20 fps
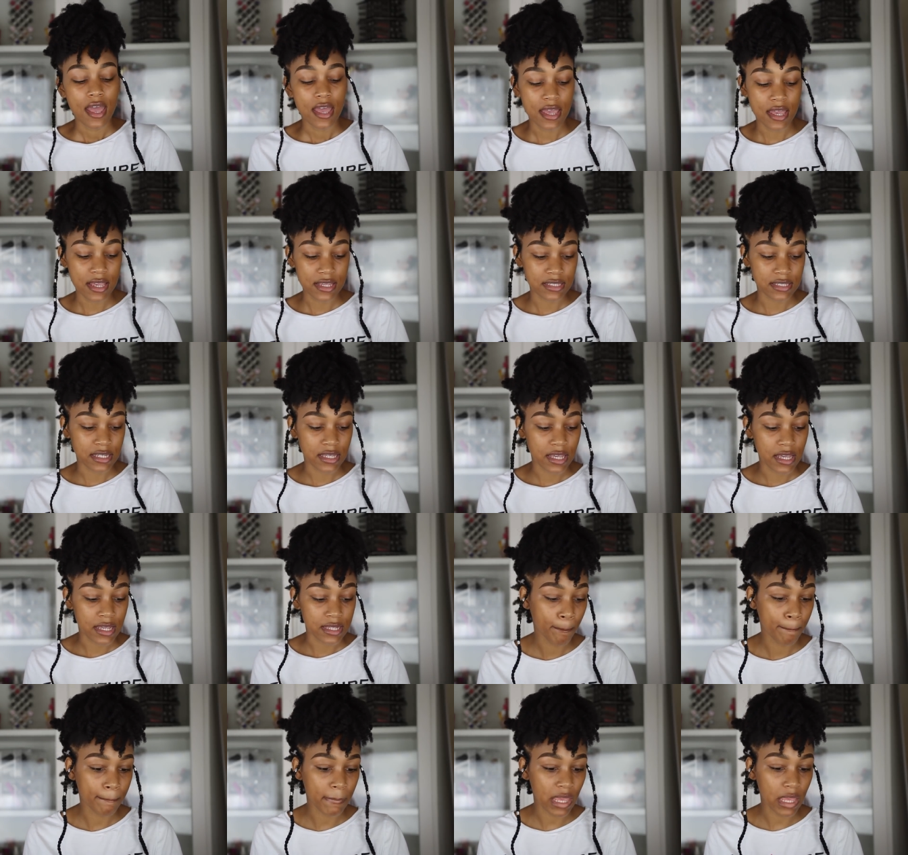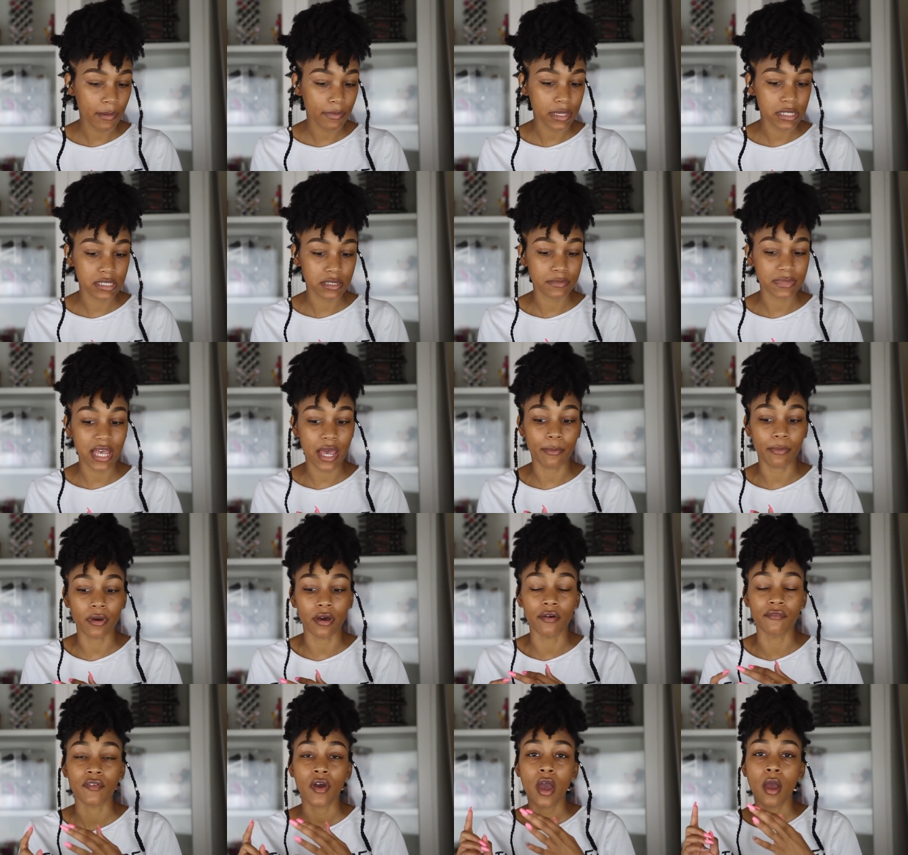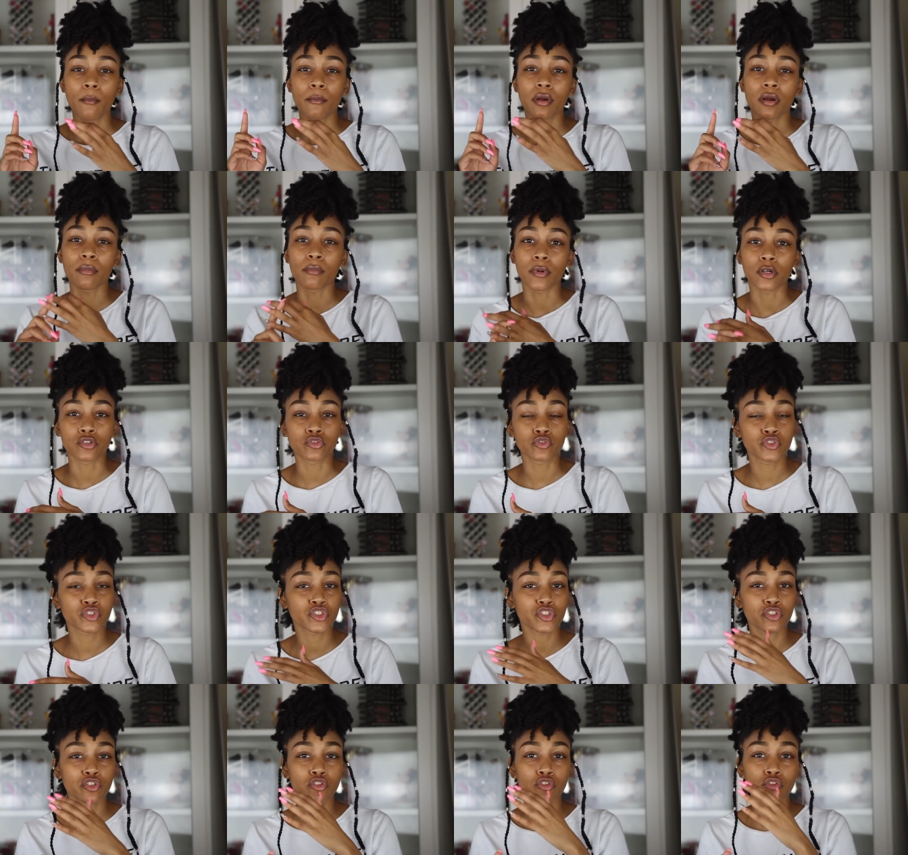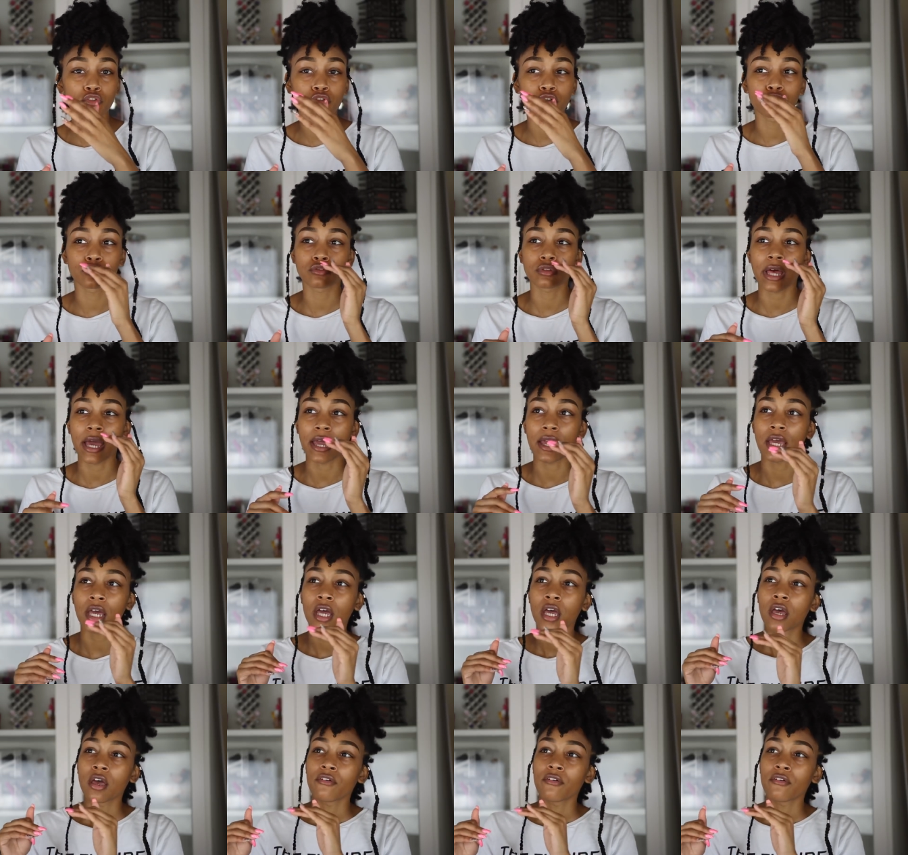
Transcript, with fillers: Is it maybe some type of promotional like